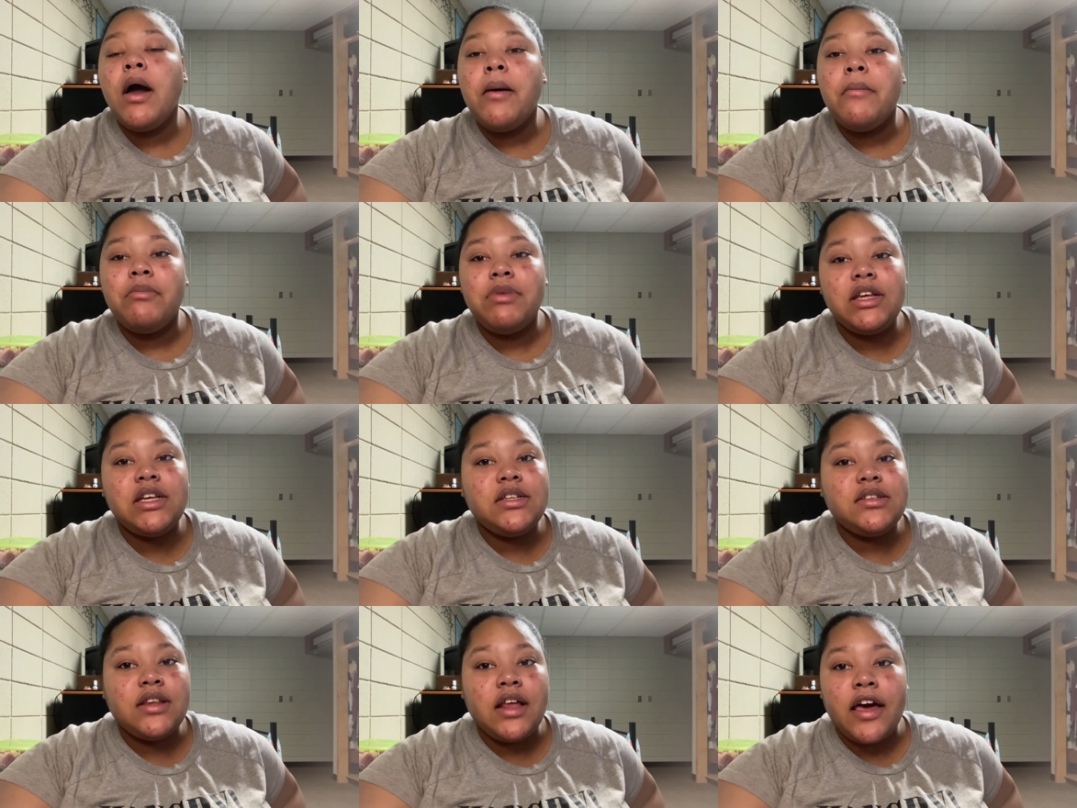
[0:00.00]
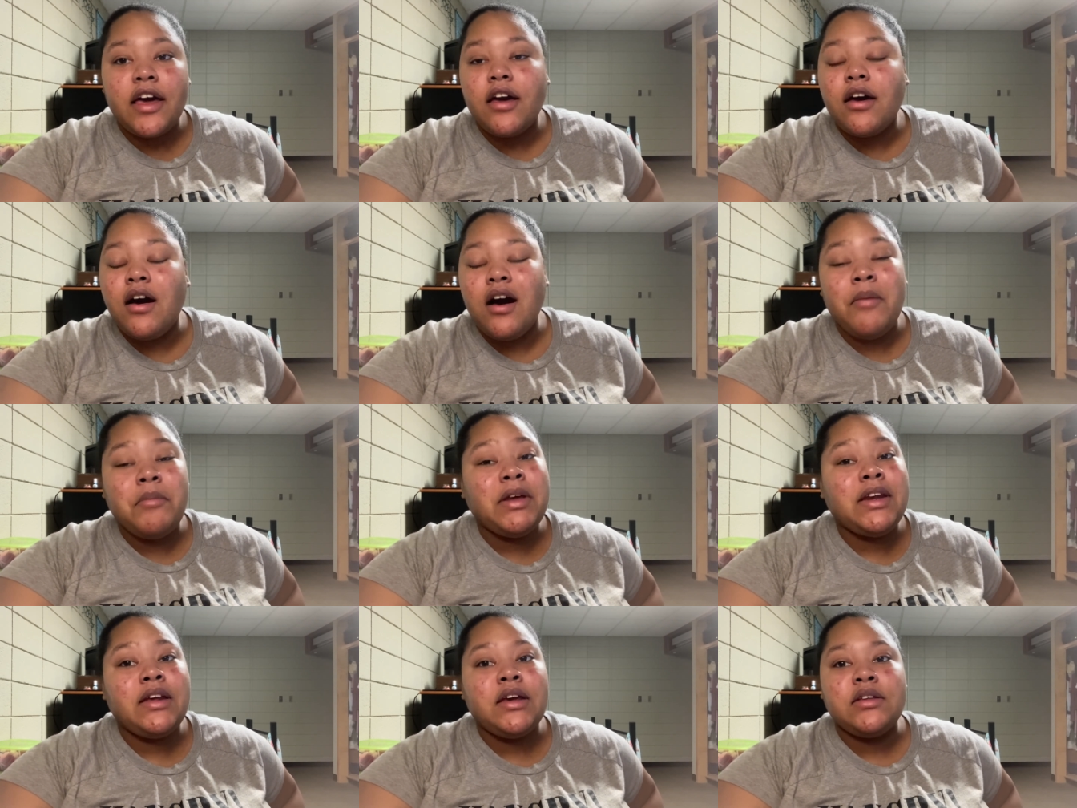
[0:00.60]
please like,
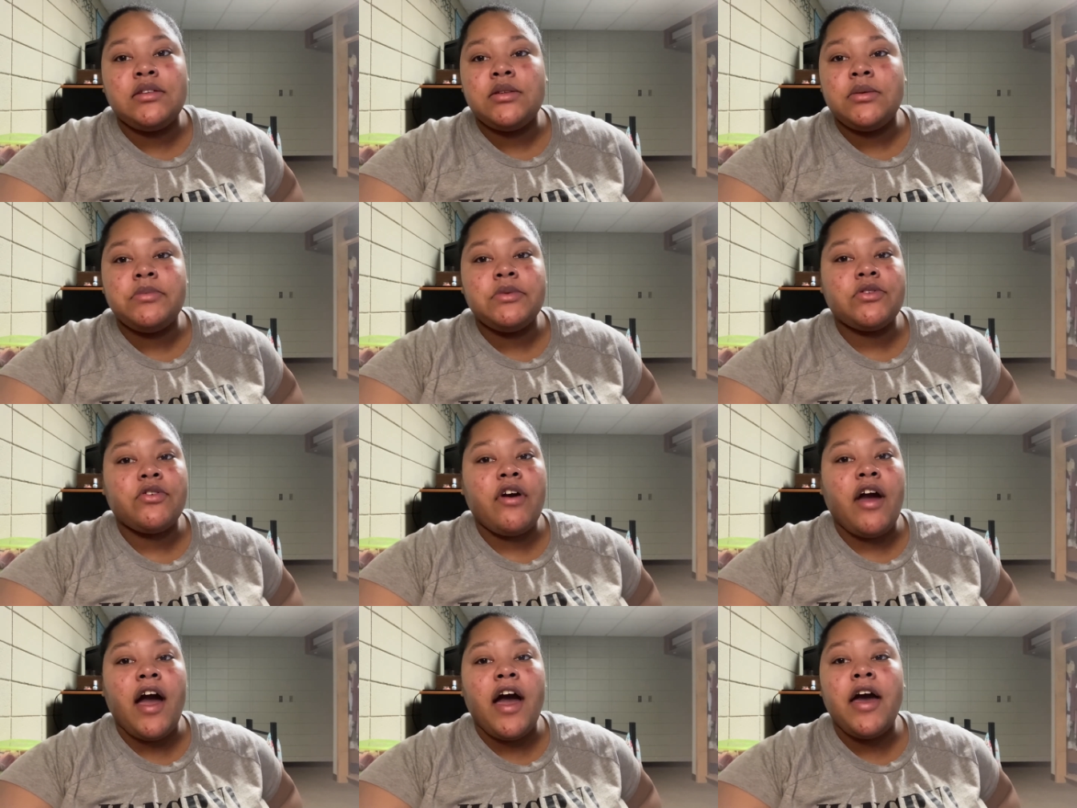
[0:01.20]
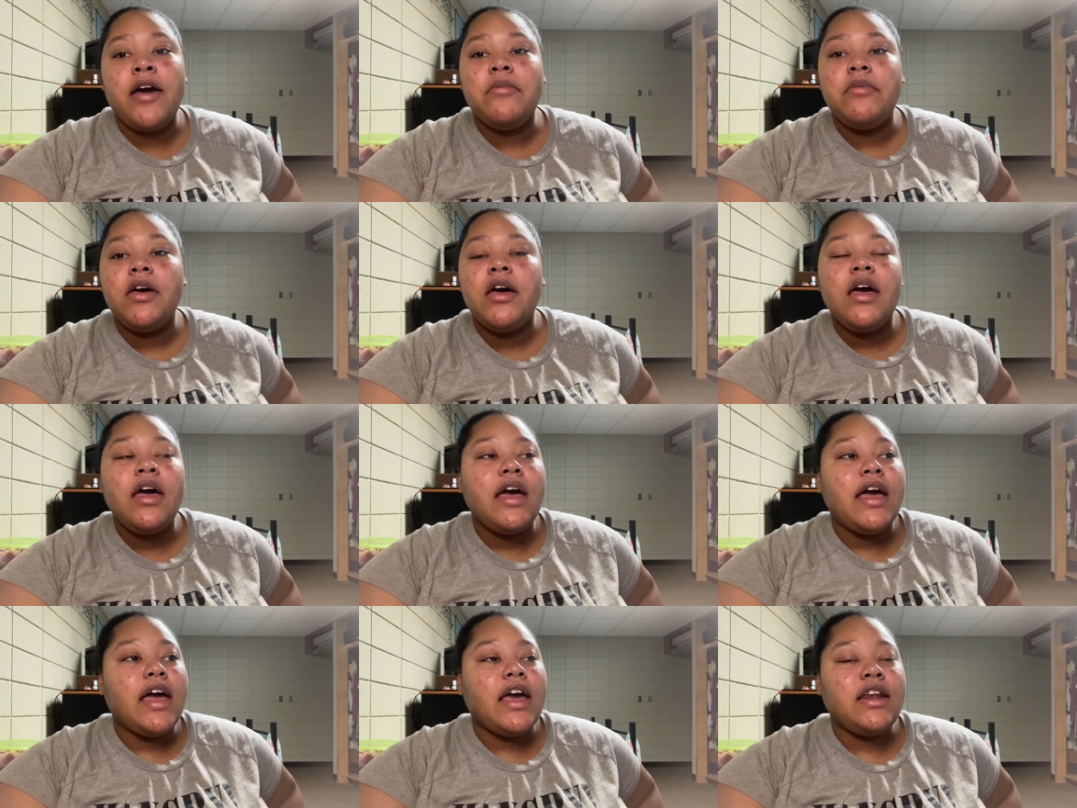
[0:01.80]
comment, and subscribe.
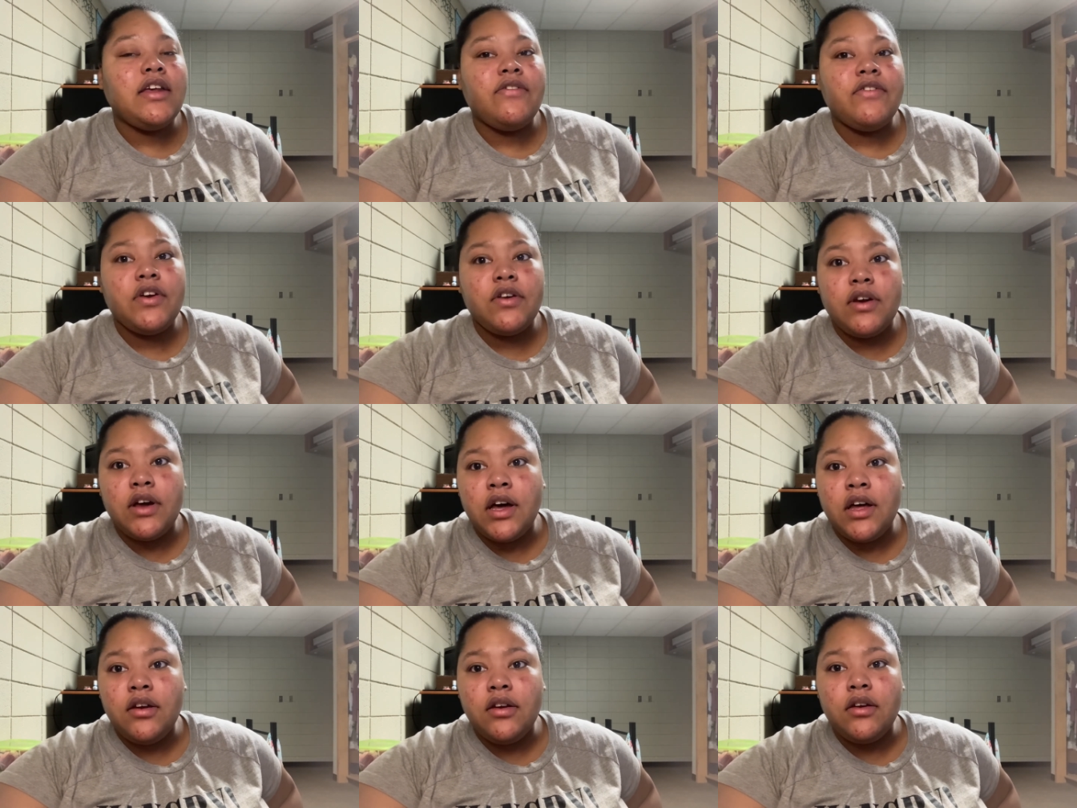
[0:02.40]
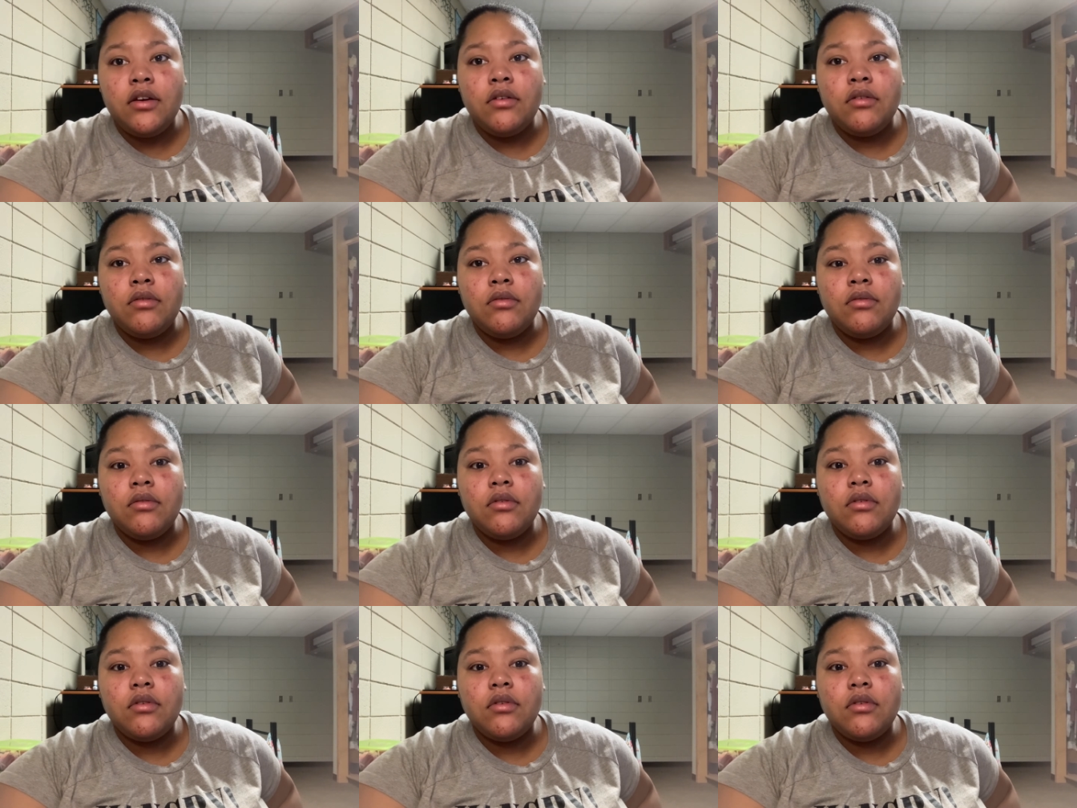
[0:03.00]
And if you're not new,